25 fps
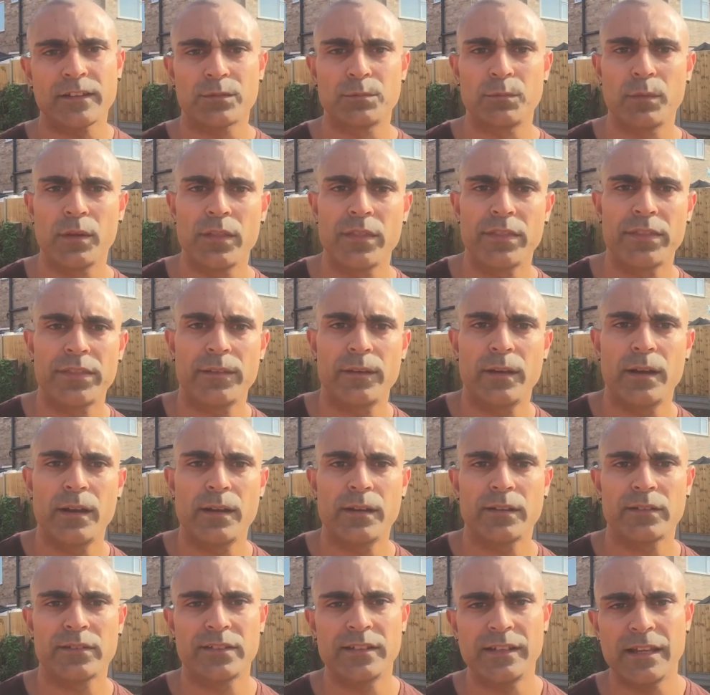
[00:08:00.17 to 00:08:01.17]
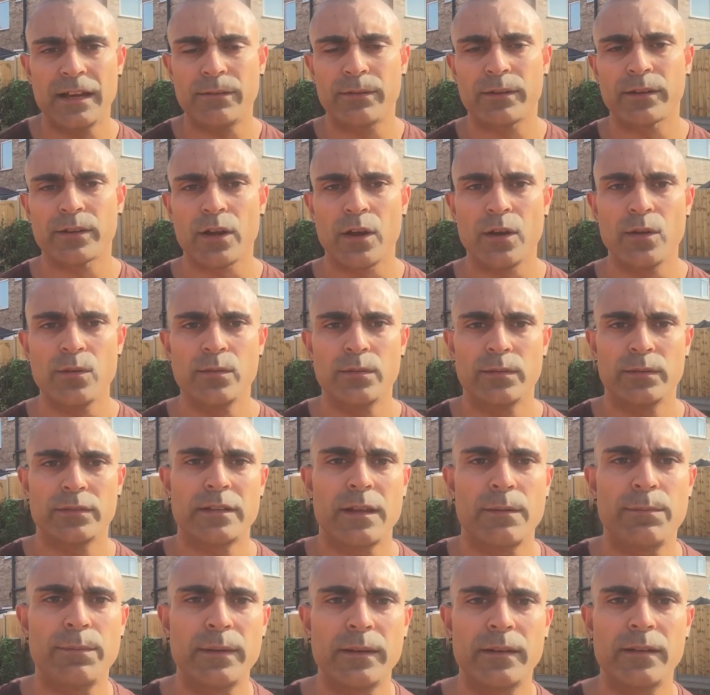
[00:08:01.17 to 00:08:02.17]
month. See how I go.
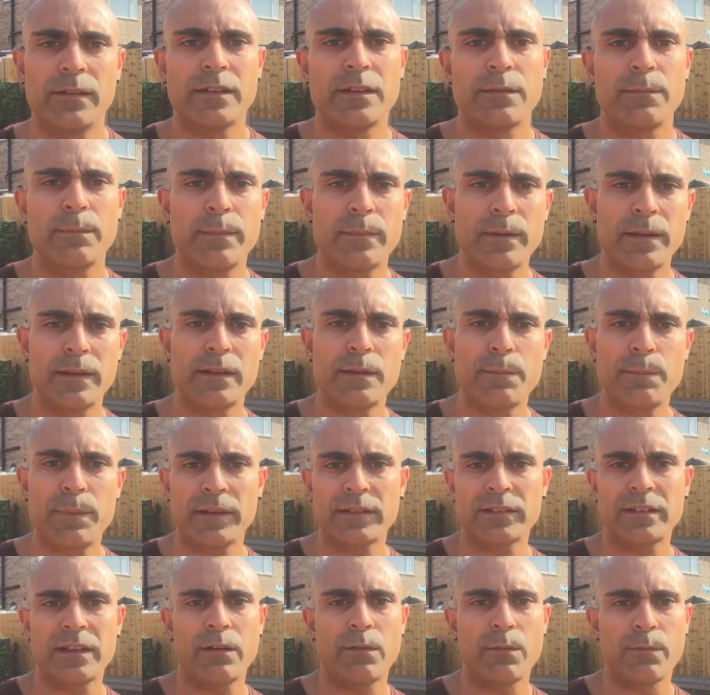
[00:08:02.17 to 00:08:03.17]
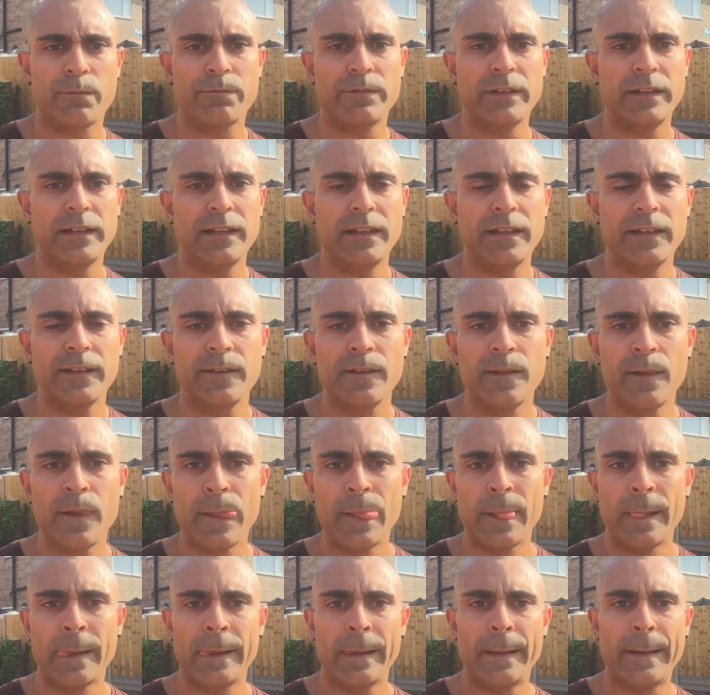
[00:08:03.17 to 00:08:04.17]
Depends how I'm feeling.
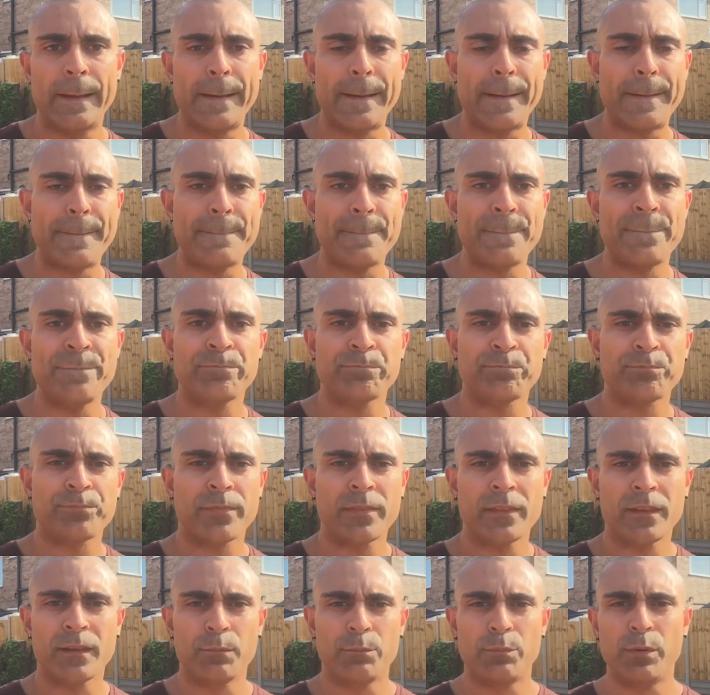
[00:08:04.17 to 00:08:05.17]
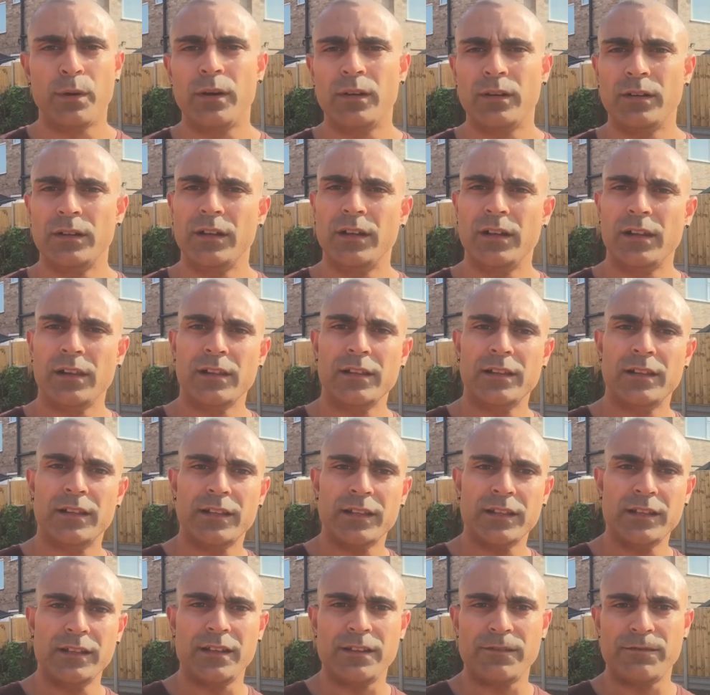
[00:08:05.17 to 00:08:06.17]
But
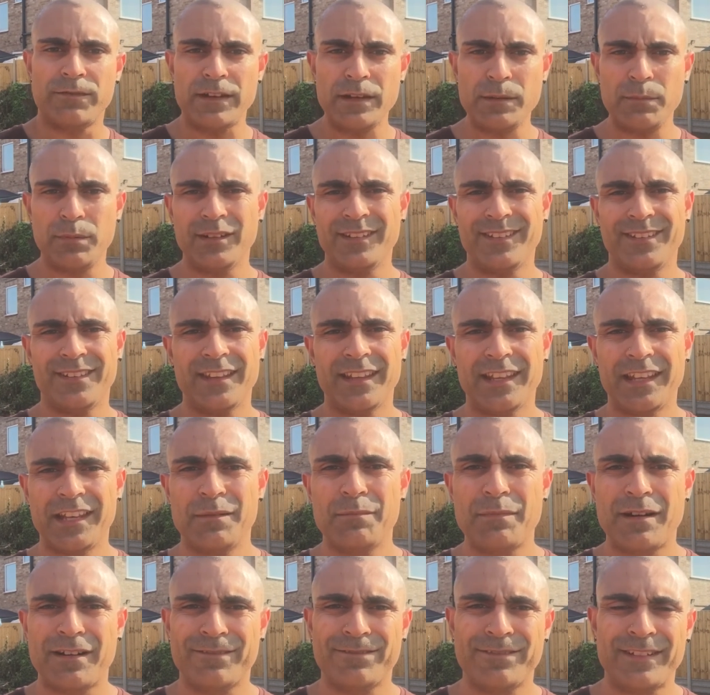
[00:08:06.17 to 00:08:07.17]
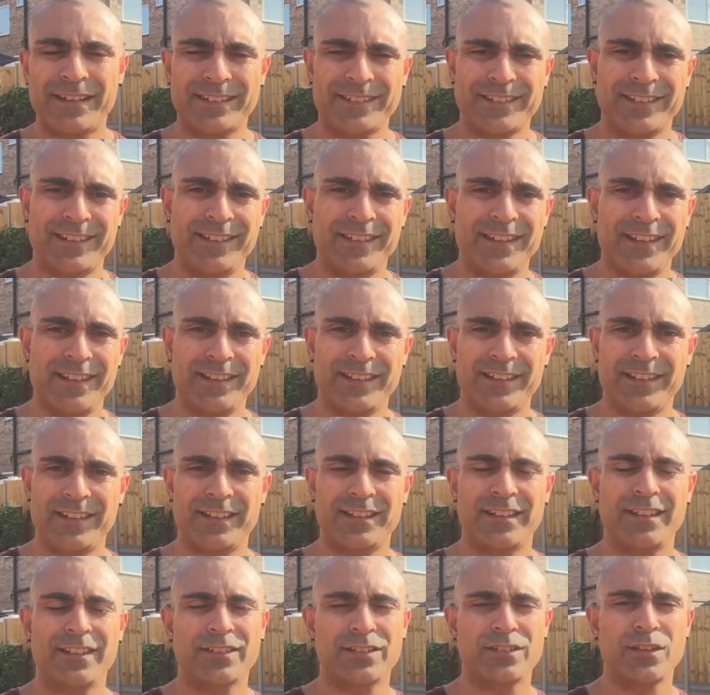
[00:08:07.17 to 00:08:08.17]
if anybody's thinking about fasting,
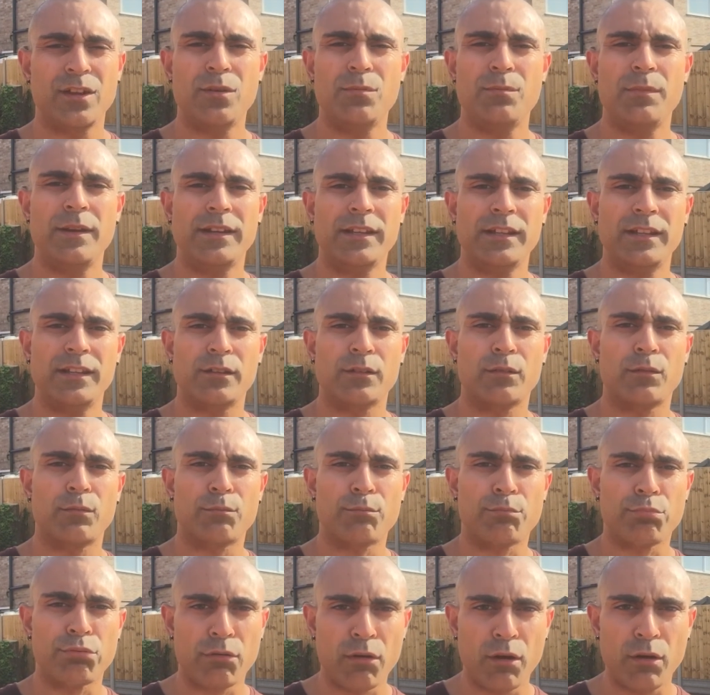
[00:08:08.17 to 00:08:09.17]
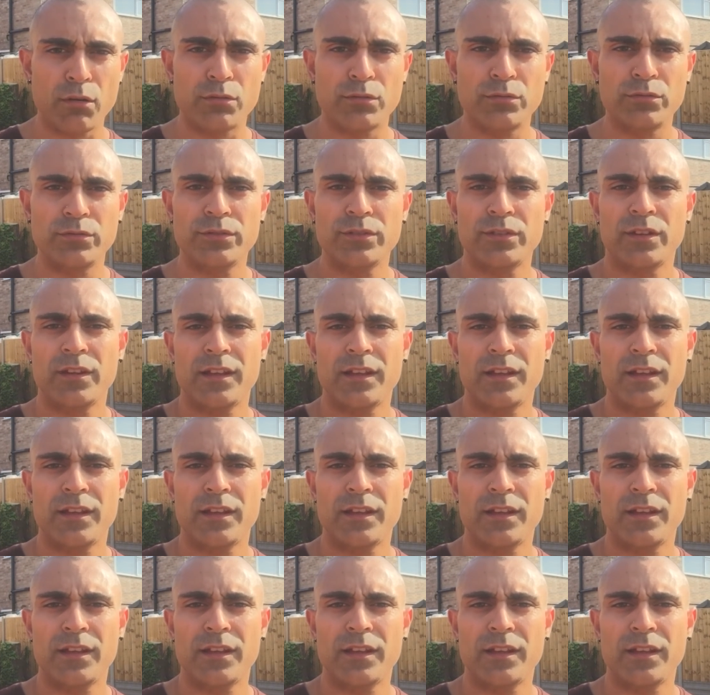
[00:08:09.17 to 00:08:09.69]
there's so many pros